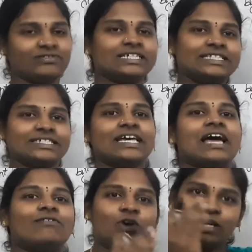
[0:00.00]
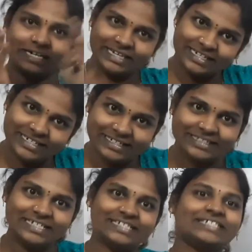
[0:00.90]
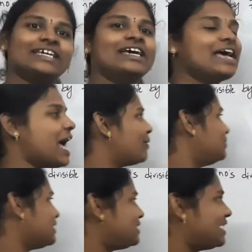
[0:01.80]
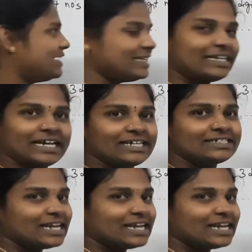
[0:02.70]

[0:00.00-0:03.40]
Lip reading: Since I have already done this, I am just writing it as